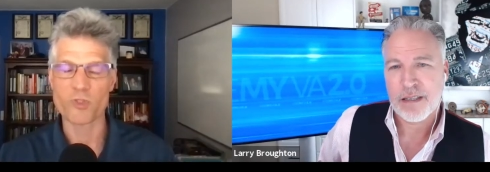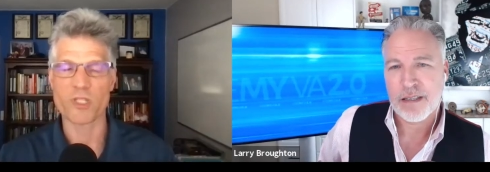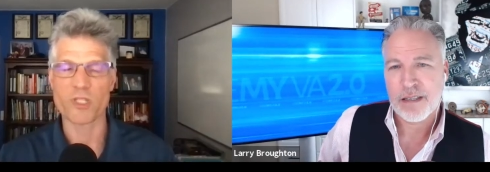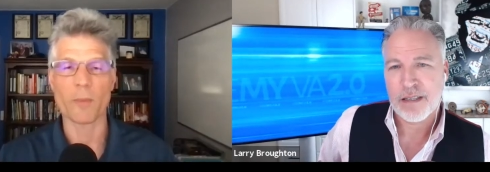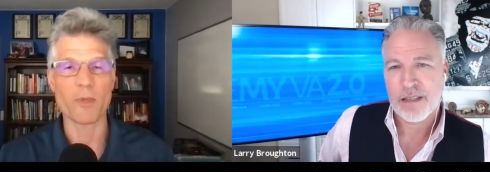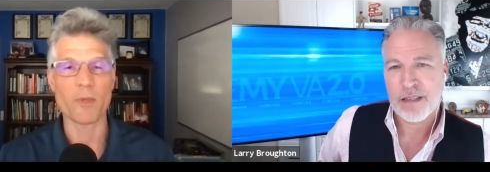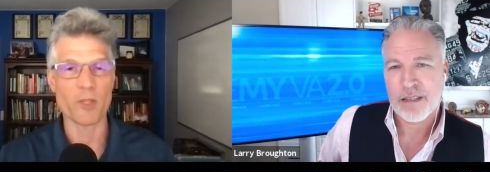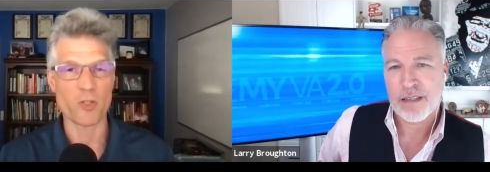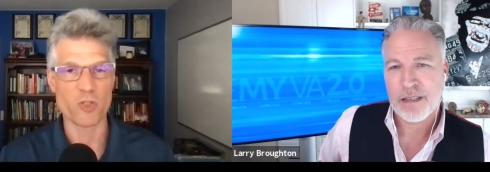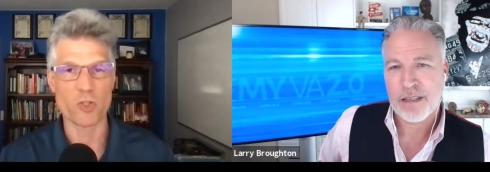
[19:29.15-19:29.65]

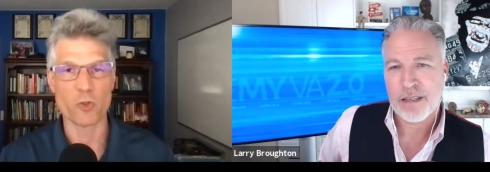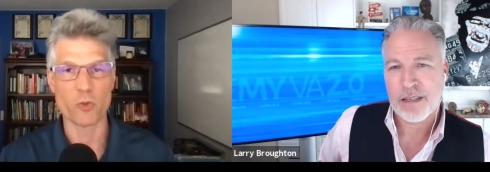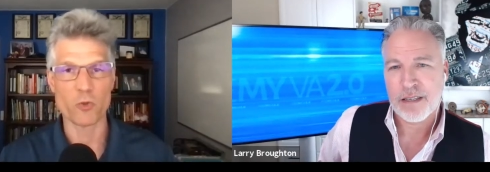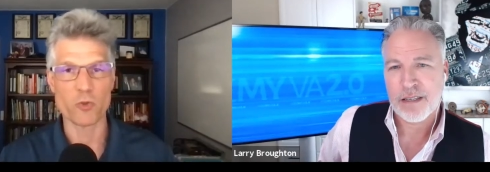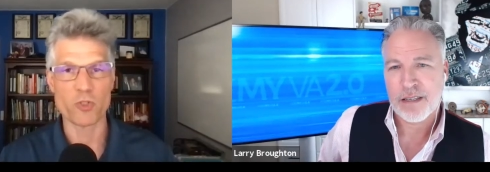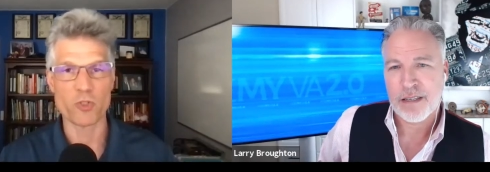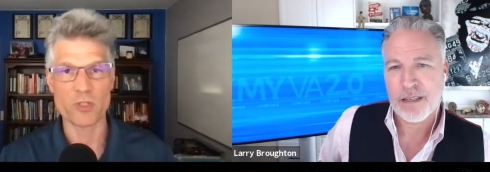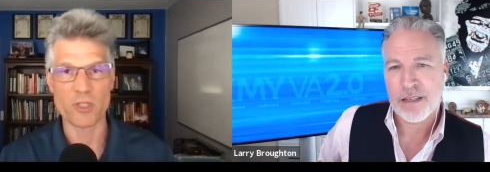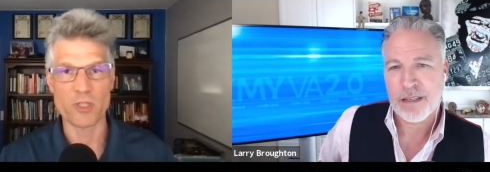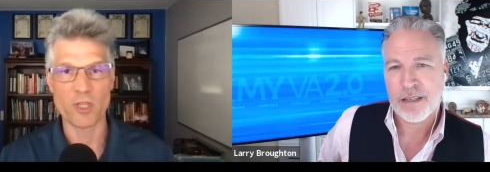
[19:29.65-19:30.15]
Speaker 1: some of the
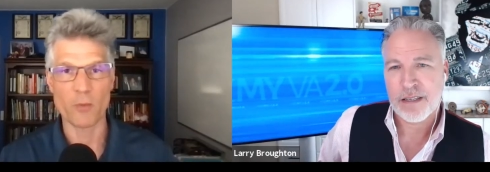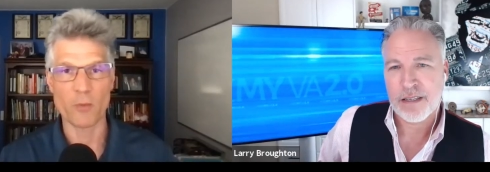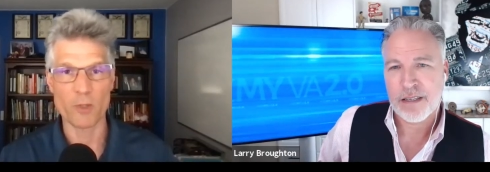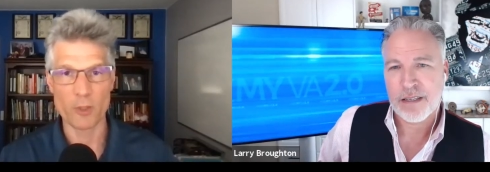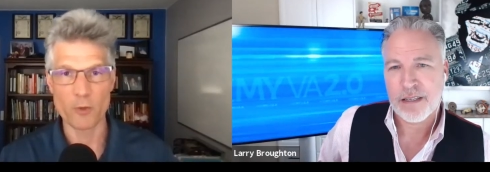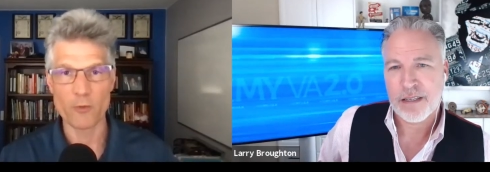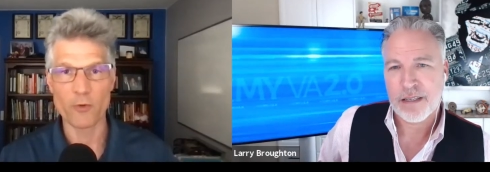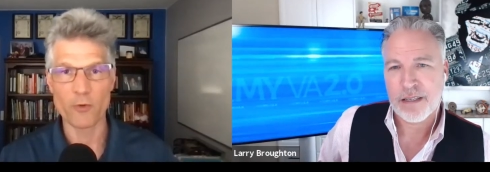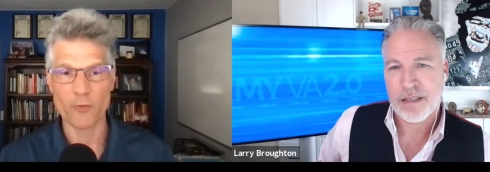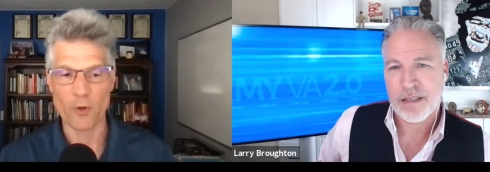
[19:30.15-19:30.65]
solutions that we
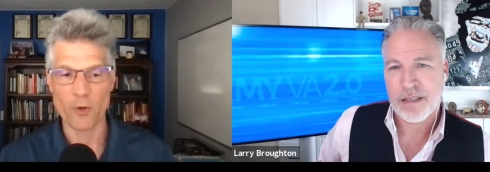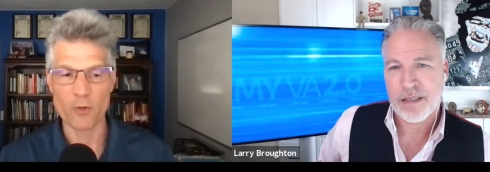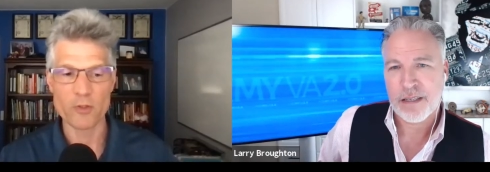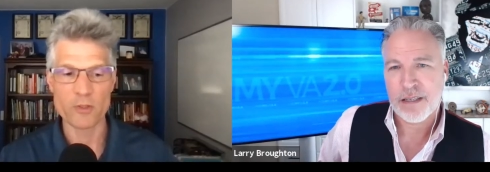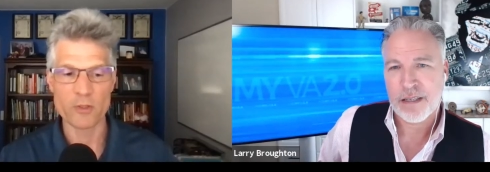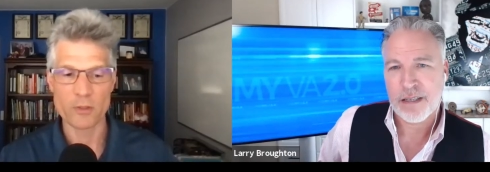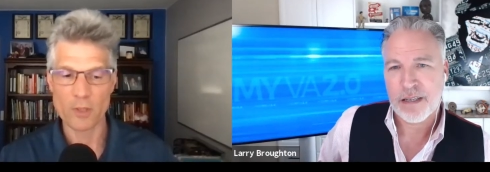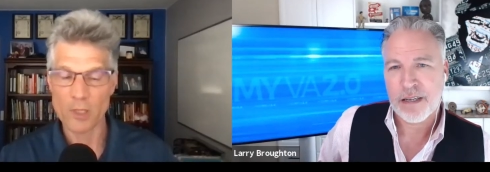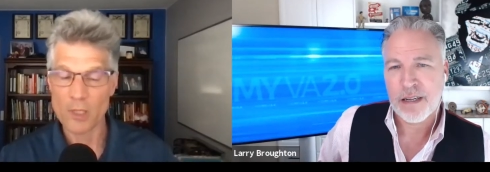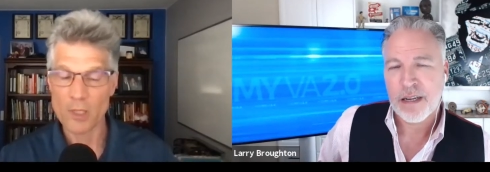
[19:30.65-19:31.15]
do for
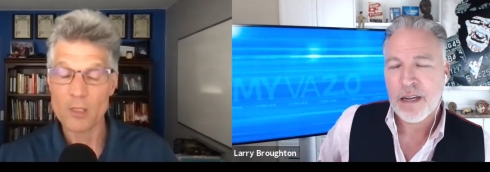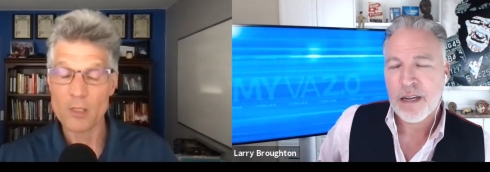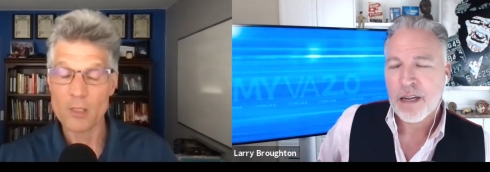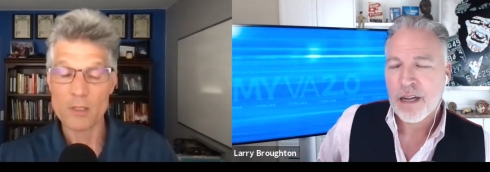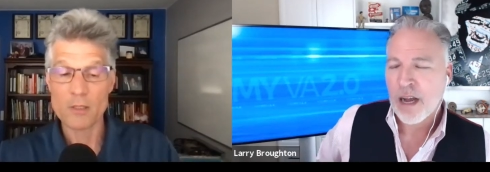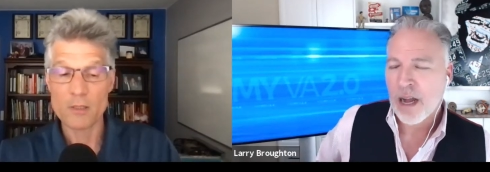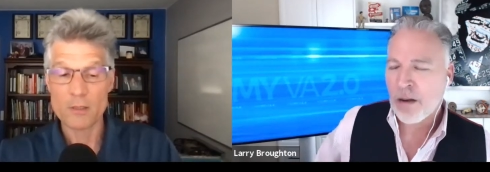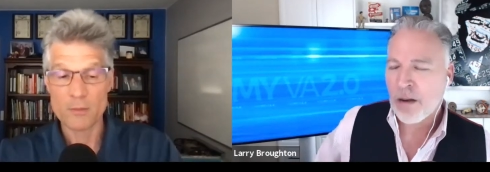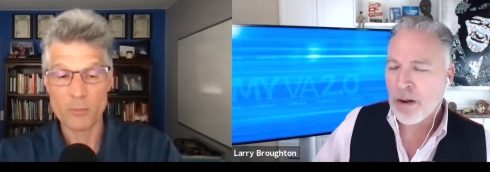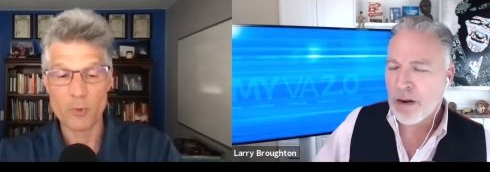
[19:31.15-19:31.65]
folks.
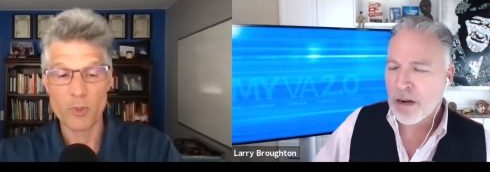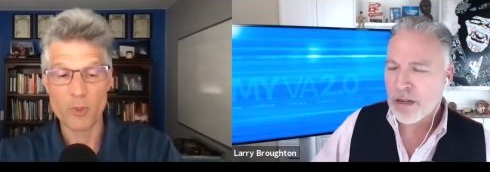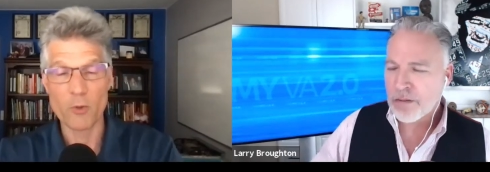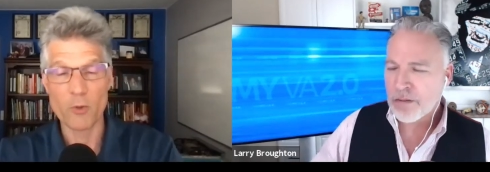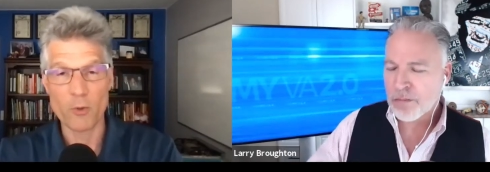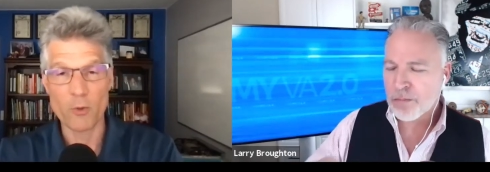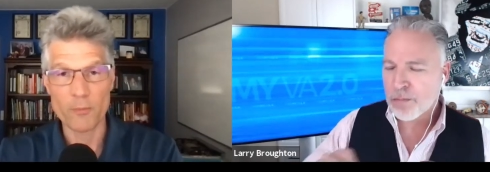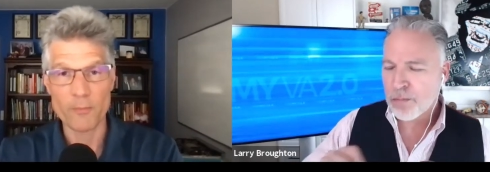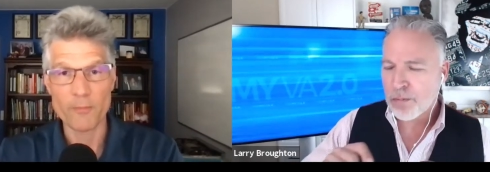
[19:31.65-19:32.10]
I want to,